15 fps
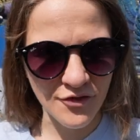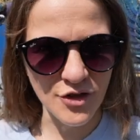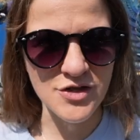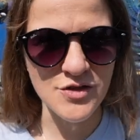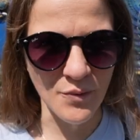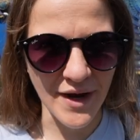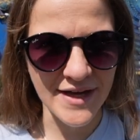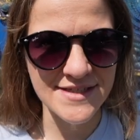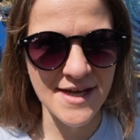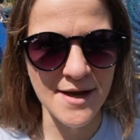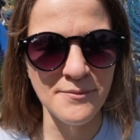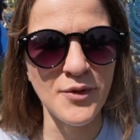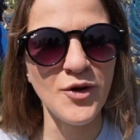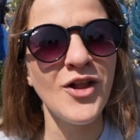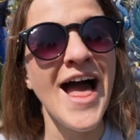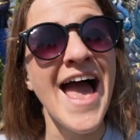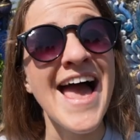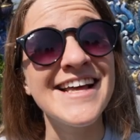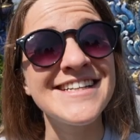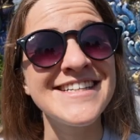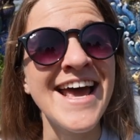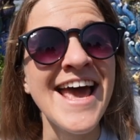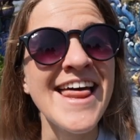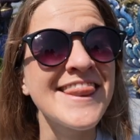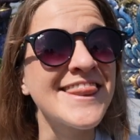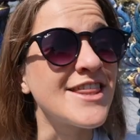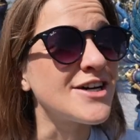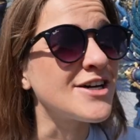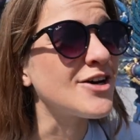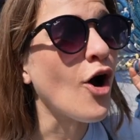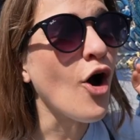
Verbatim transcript: first White Temple, and the